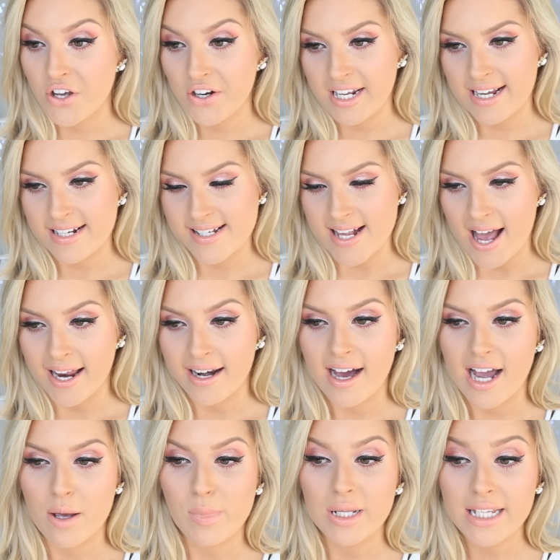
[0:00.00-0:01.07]
Zodiac sign.
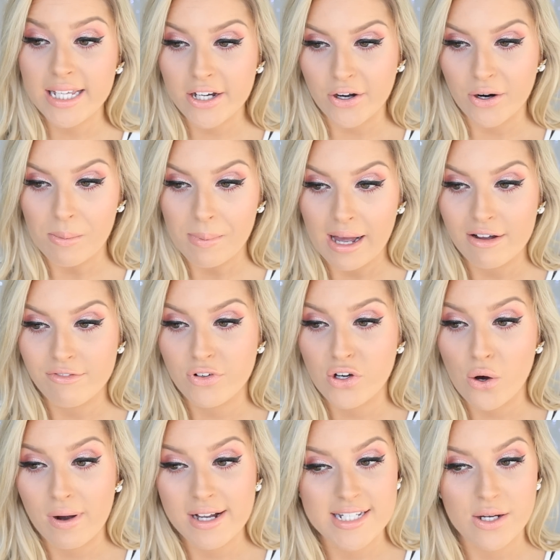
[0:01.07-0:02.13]
I am a Leo, but I have
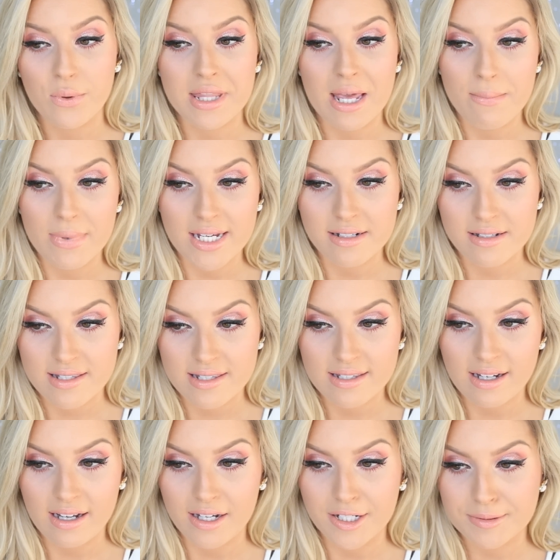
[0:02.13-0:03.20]
no idea what that
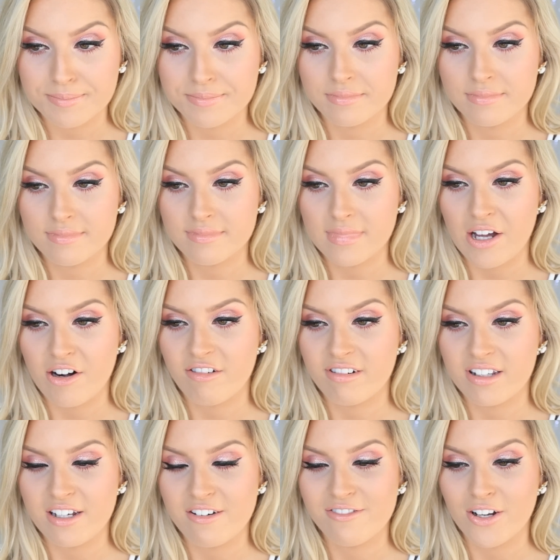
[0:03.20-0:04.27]
means. I don't
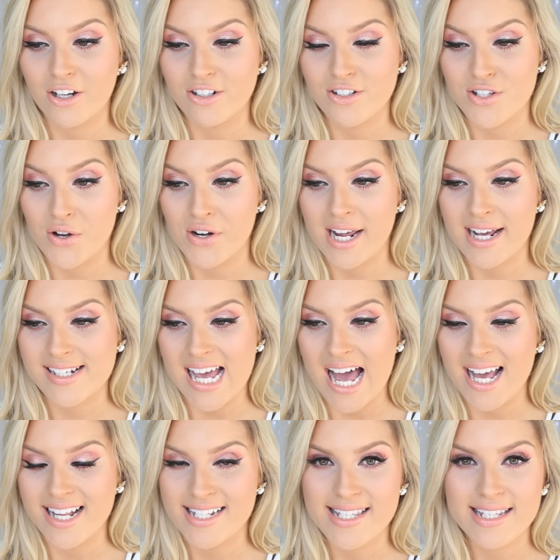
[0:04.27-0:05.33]
really follow zodiac
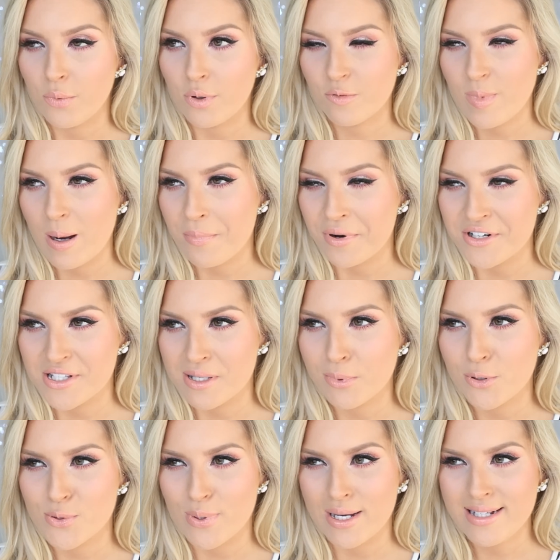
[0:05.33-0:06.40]
signs. One of my
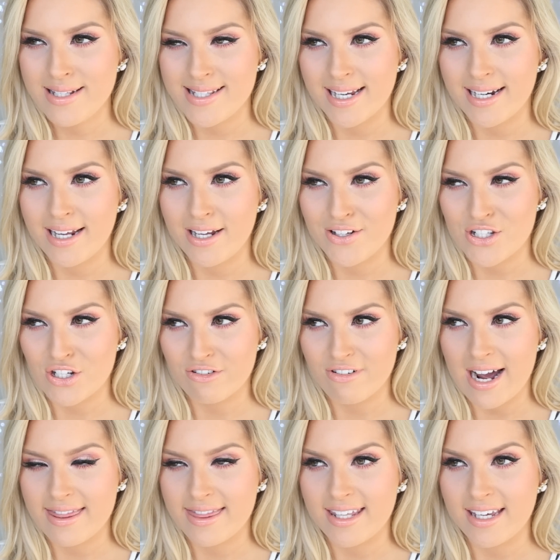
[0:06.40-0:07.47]
principals once said he used to
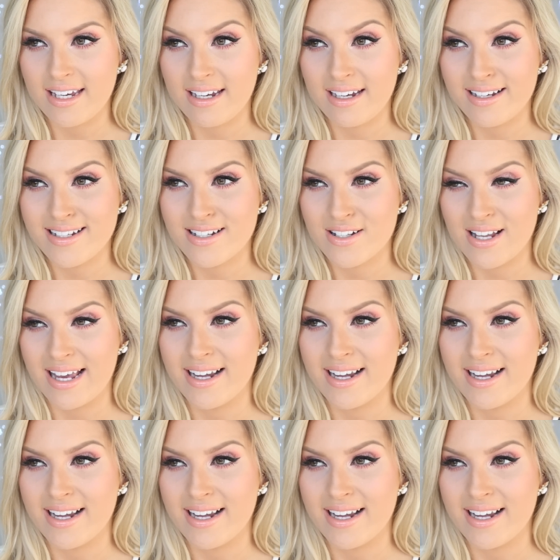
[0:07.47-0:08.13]
write the